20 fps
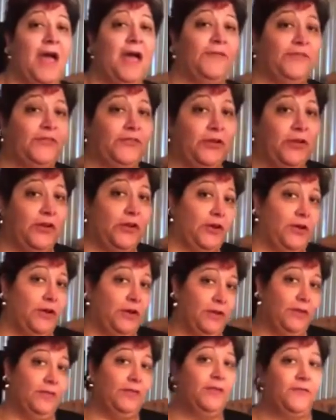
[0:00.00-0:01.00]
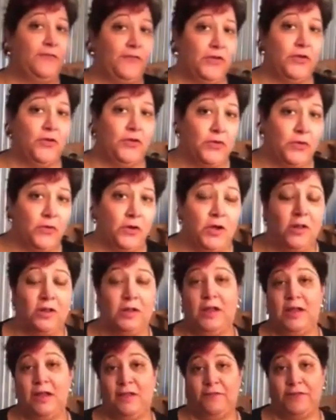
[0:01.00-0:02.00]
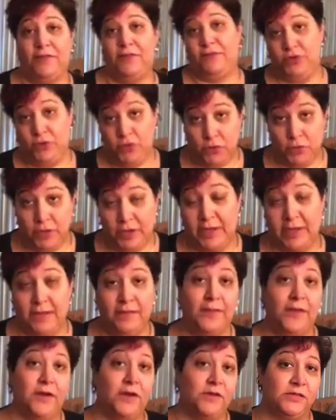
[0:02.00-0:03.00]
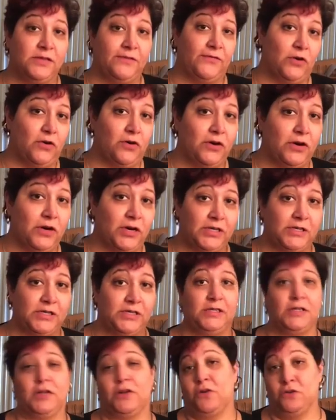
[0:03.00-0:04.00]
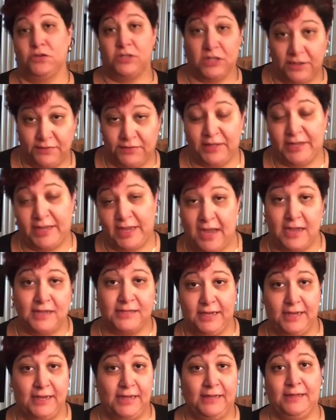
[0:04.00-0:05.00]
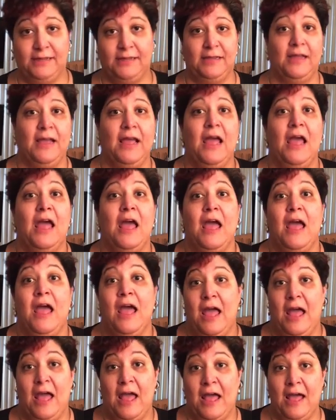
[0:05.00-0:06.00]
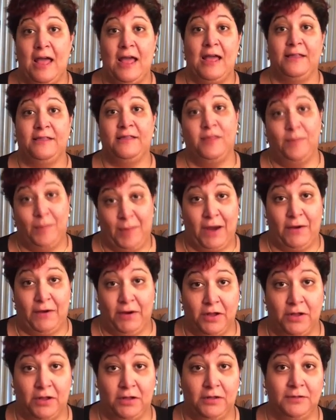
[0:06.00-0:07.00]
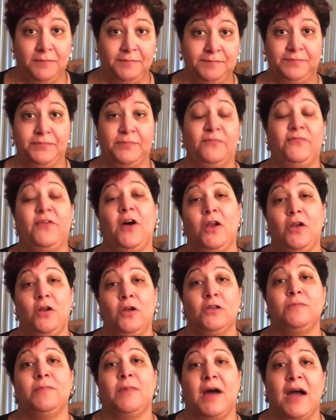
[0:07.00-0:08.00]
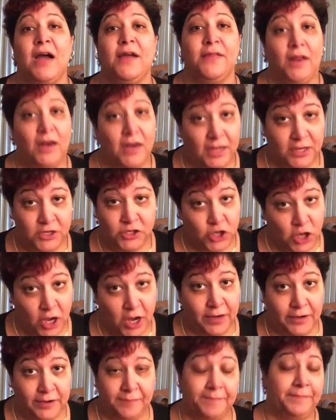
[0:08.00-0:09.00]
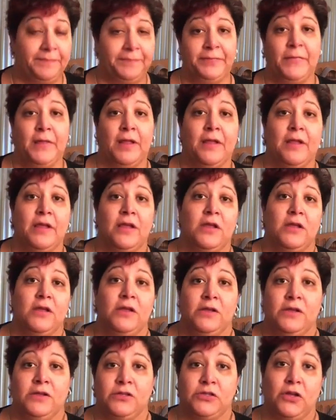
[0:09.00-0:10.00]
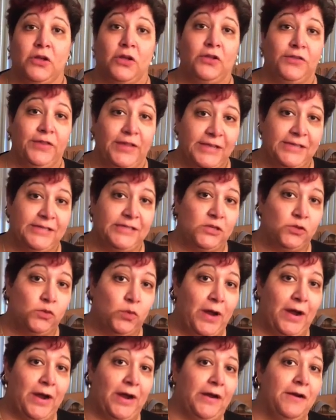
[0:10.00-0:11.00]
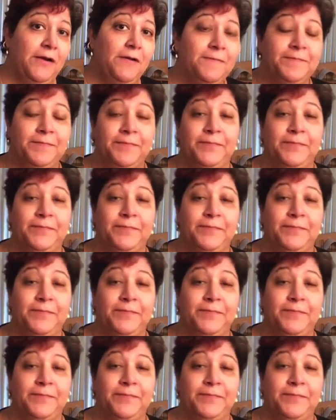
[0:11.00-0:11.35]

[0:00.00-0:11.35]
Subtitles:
after the funeral of the viewing, there's of course the closing of the casket and the burial, followed by the luncheon. So this is where